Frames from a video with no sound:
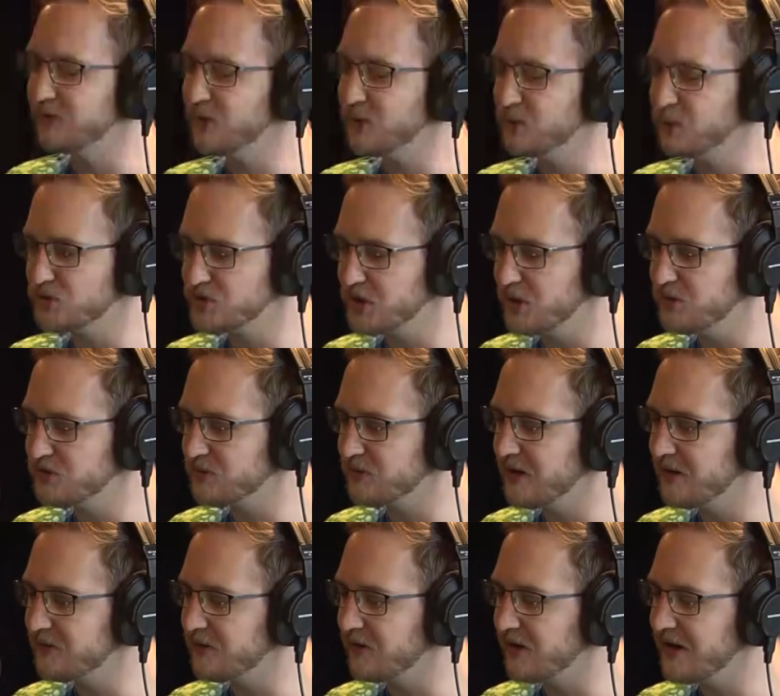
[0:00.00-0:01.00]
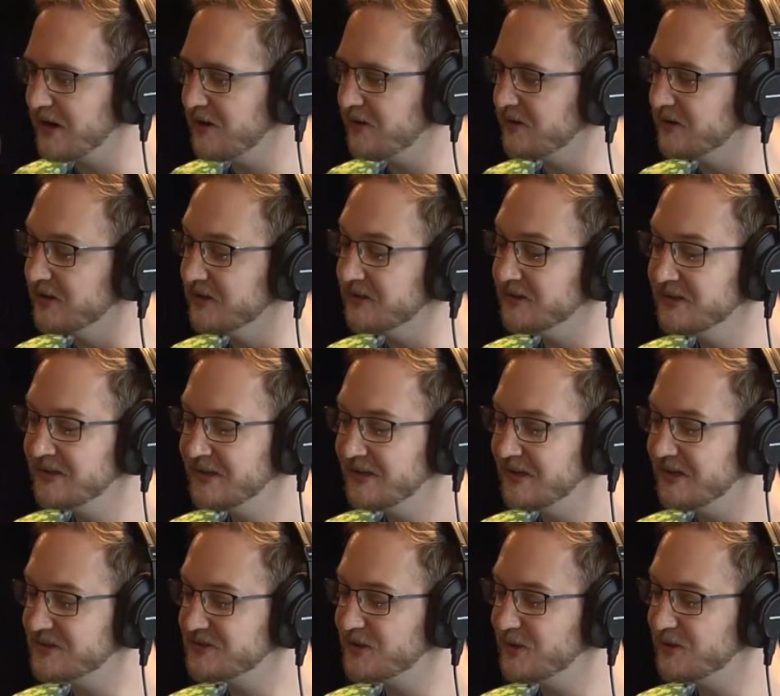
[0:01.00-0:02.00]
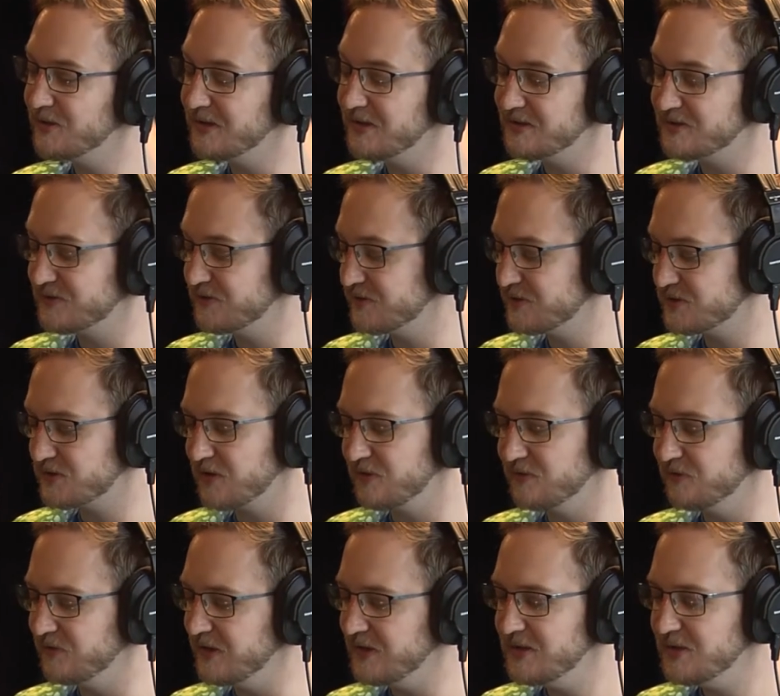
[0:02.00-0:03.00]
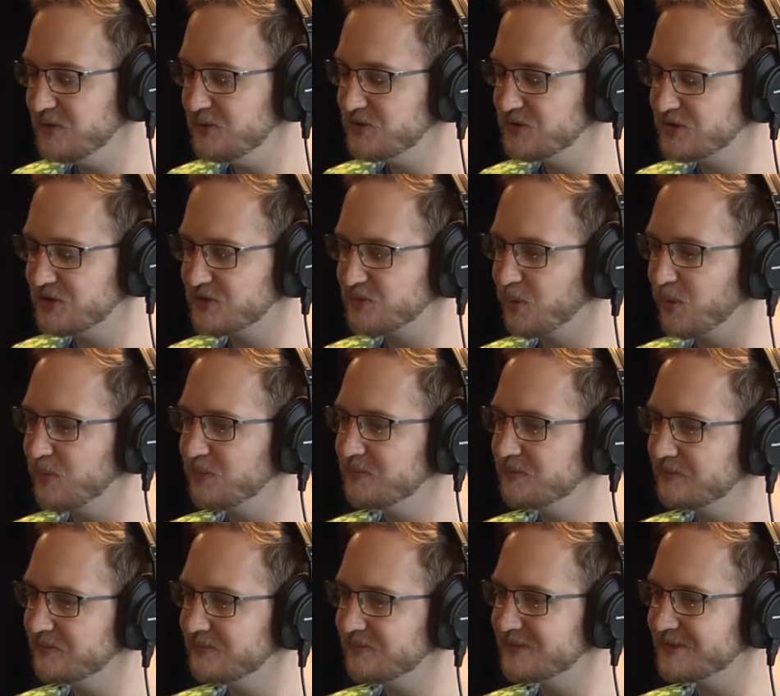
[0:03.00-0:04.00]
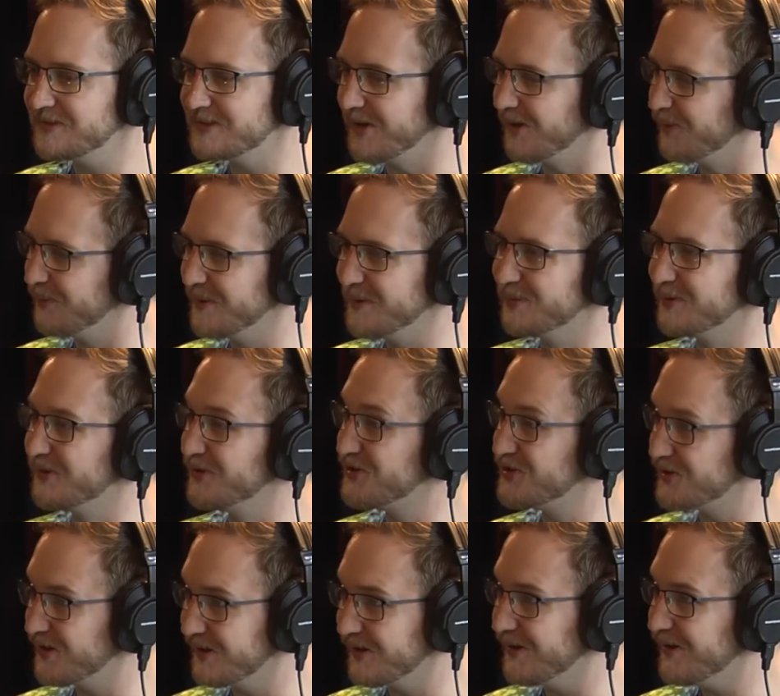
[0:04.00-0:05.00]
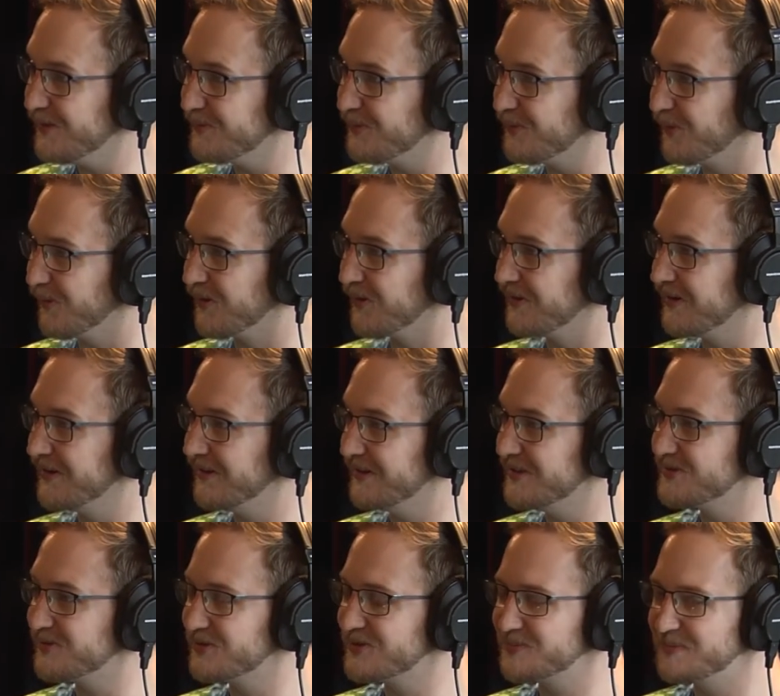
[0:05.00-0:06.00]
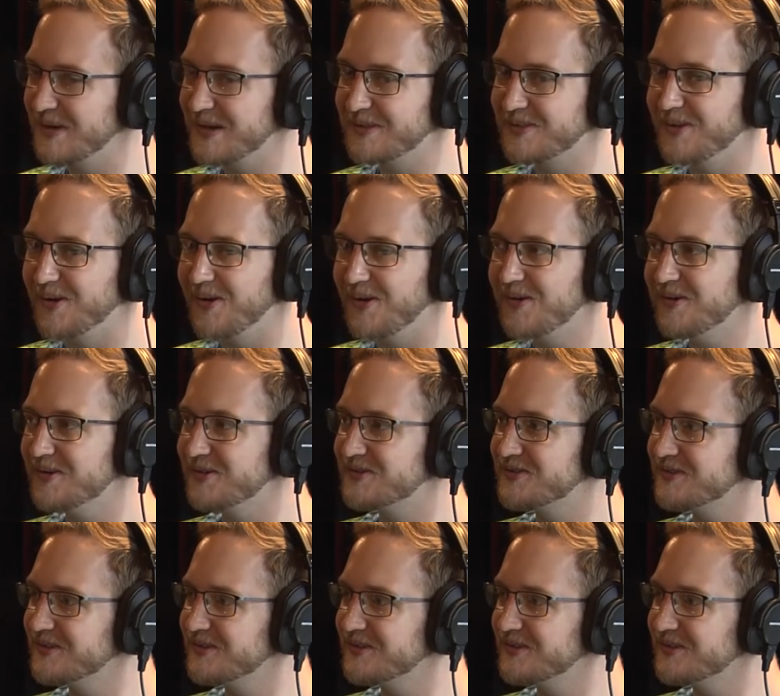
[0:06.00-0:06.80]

local shows around our area is the is certain venues just won't tell people to shut up or uh, at least yeah because it's artist.